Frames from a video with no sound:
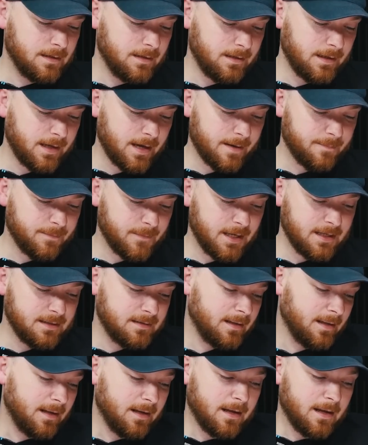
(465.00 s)
Yeah,
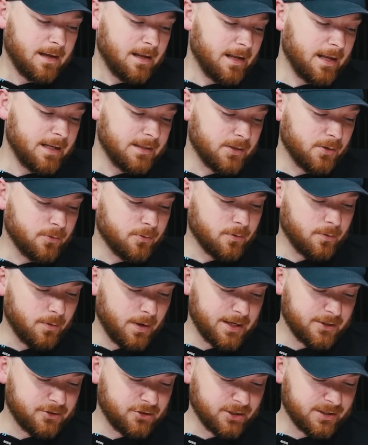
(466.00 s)
it's cool.
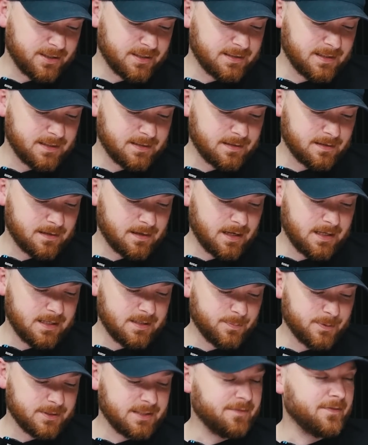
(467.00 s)
It's just because it's a
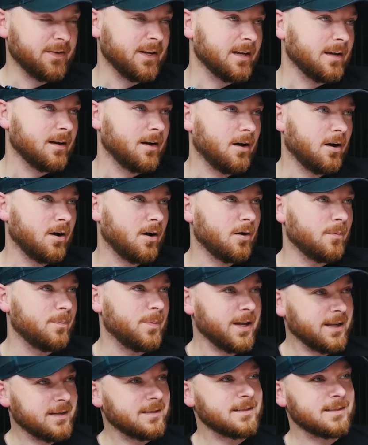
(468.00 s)
specific
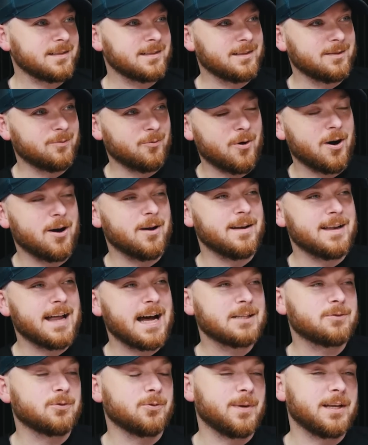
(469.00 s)
Hobbit one.
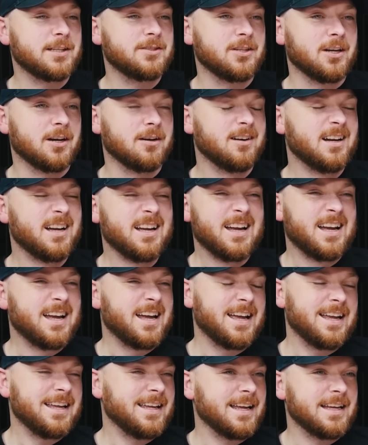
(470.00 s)
That's what makes you go,
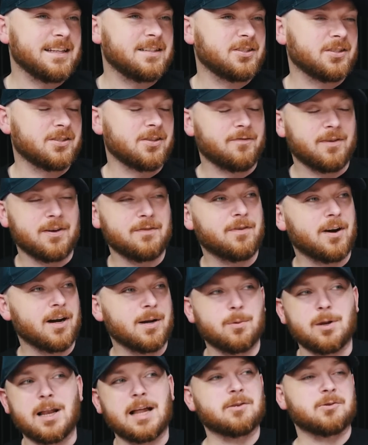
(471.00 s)
it's just not very
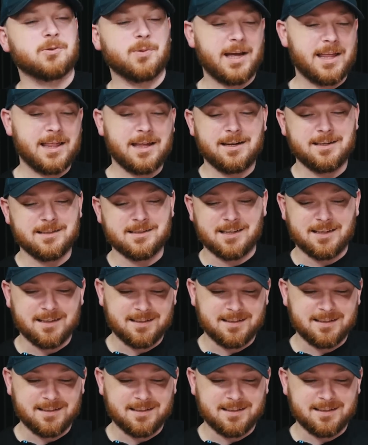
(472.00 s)
viable elsewhere then, is it?